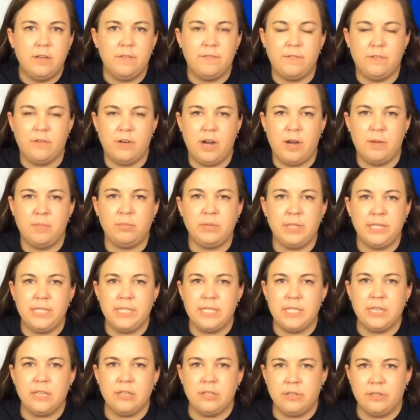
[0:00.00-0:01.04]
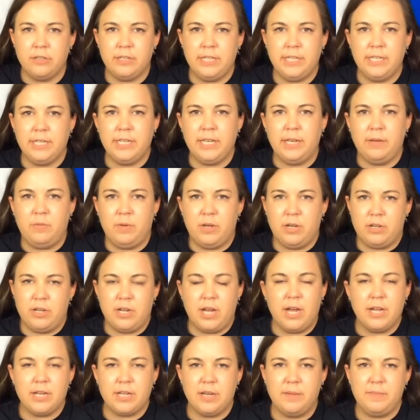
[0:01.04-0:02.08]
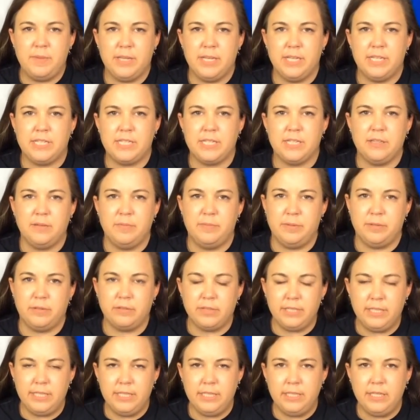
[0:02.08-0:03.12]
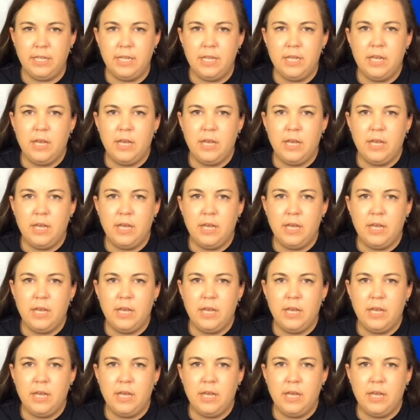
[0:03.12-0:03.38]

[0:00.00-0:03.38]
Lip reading: for our blended learning and we are not coming into the building,